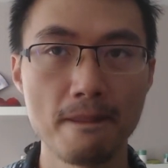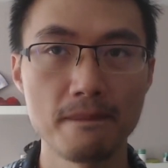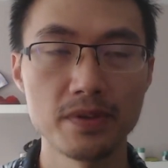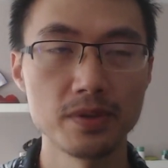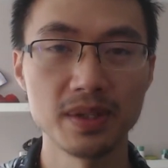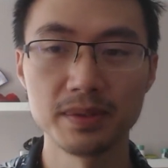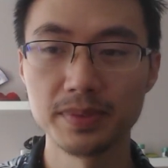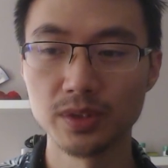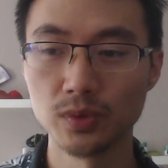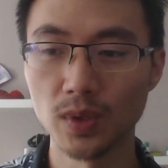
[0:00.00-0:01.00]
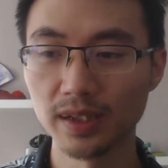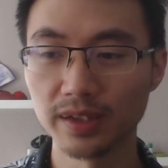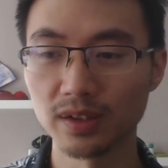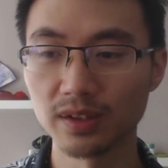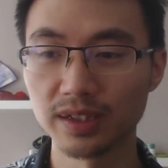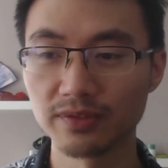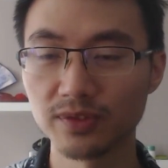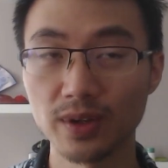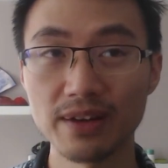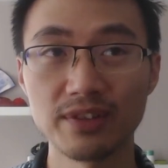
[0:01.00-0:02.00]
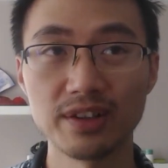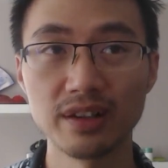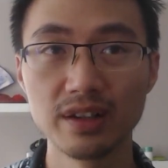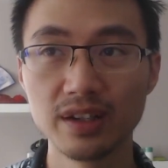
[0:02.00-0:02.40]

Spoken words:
You might be dwelling on it forever,